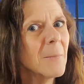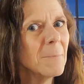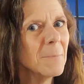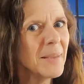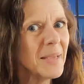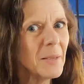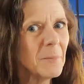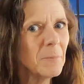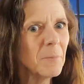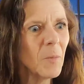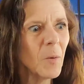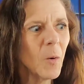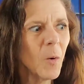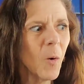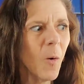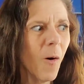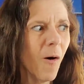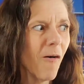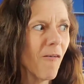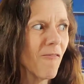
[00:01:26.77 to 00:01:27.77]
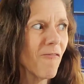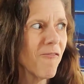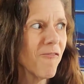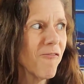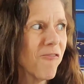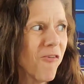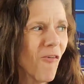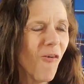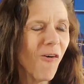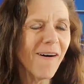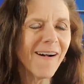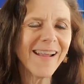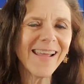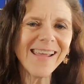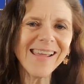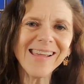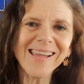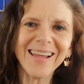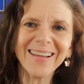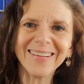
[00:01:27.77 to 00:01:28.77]
people
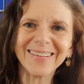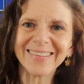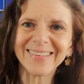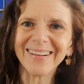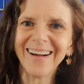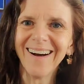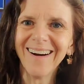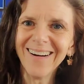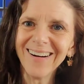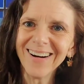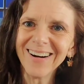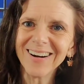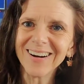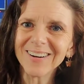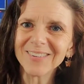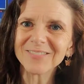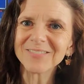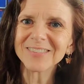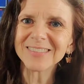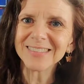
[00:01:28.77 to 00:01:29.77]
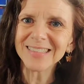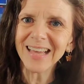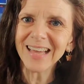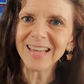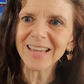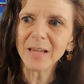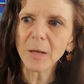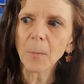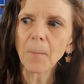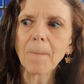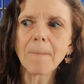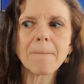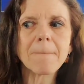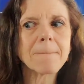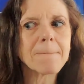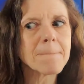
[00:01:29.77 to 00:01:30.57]
40 and up saying,